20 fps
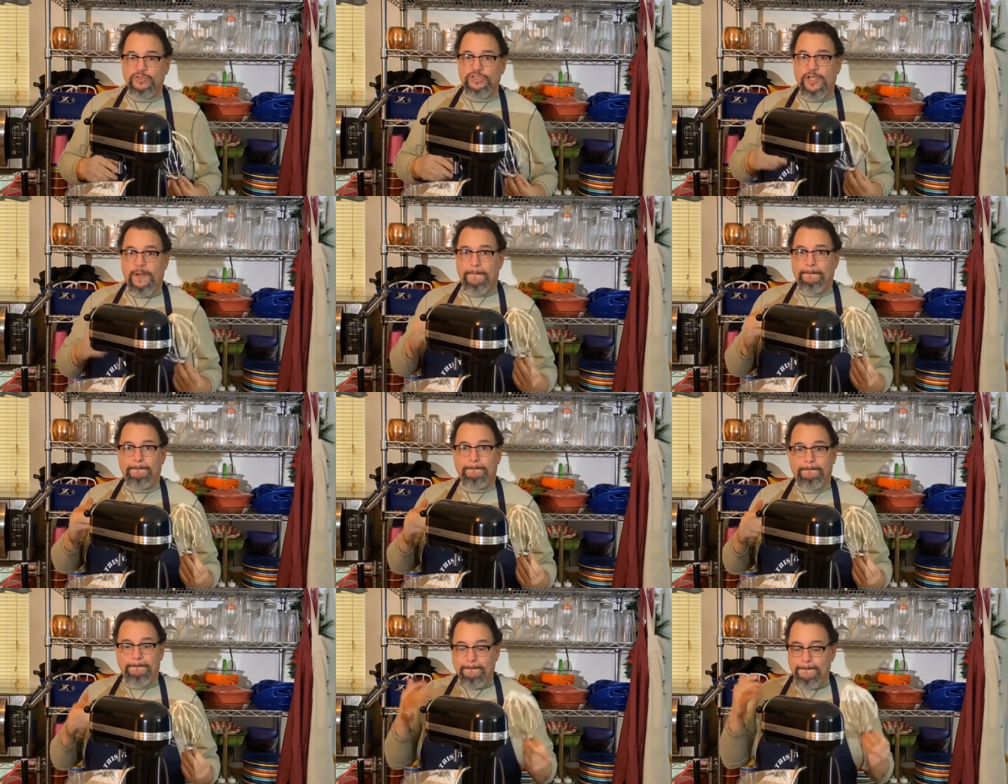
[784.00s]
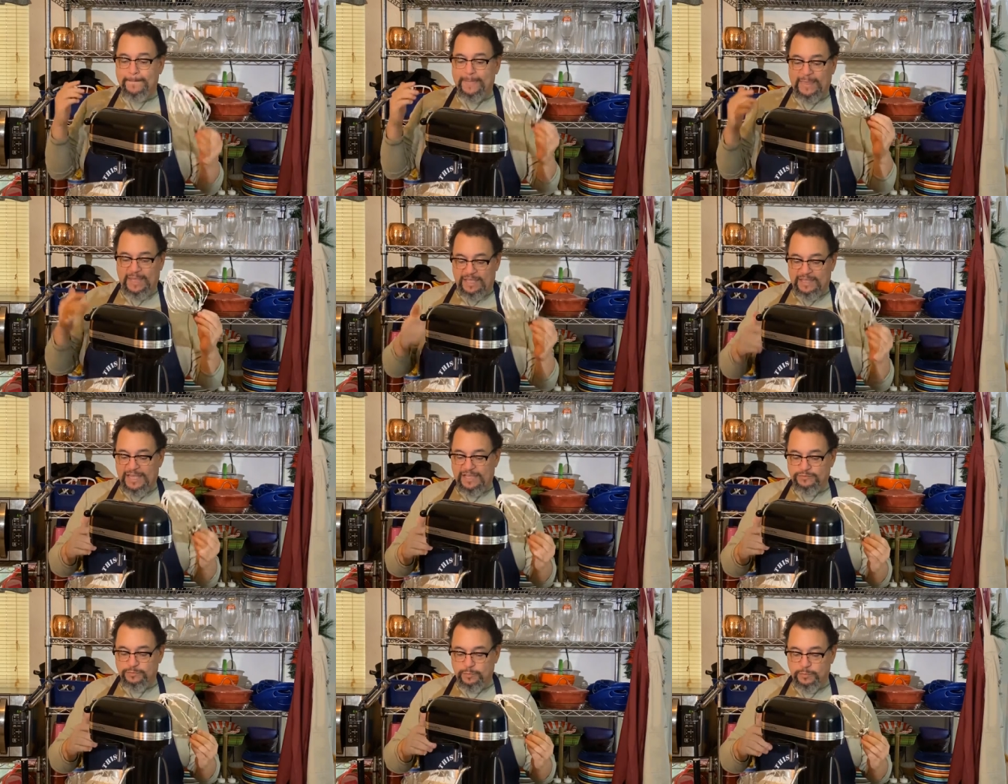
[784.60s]
So
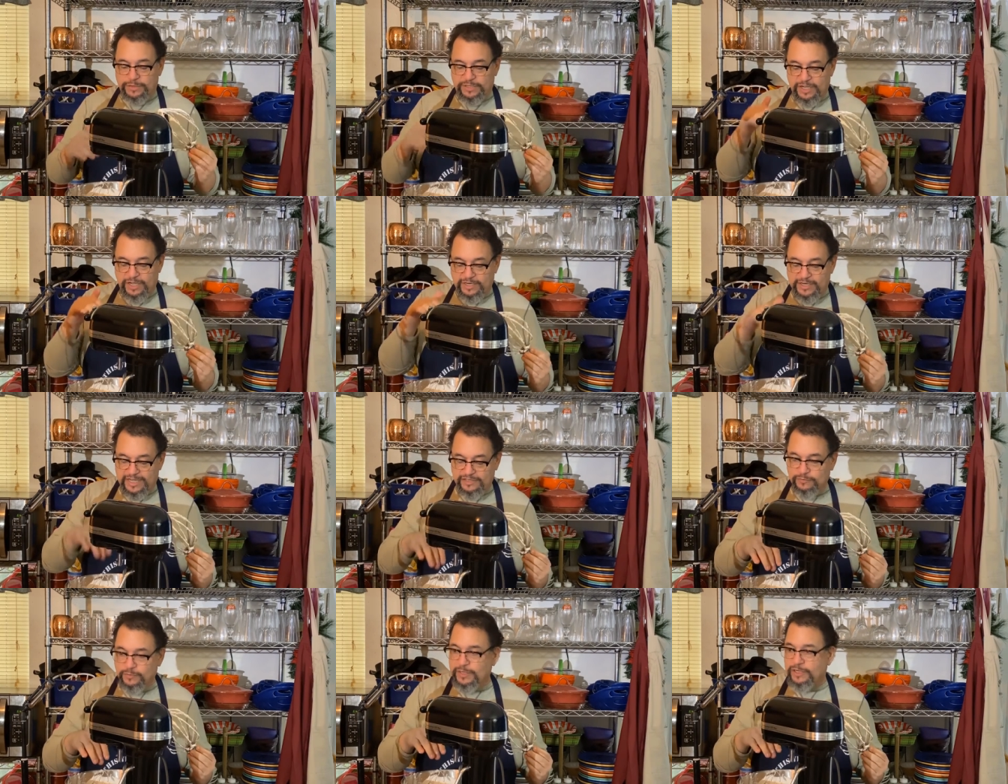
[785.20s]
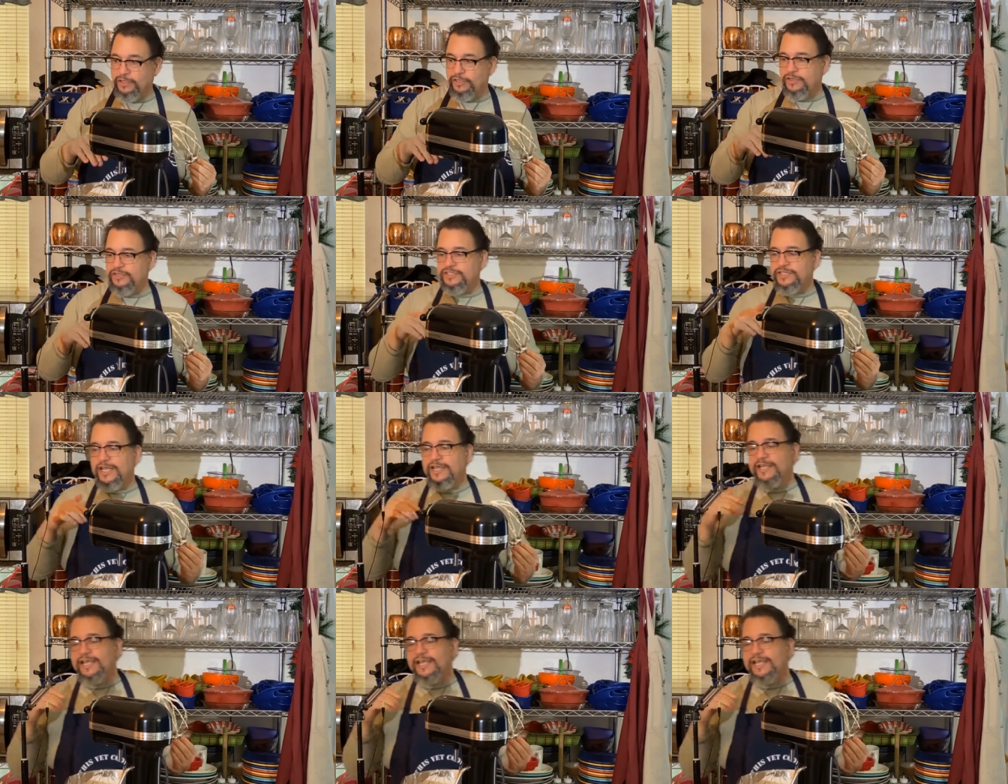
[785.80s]
that's what we've done. That's what it looks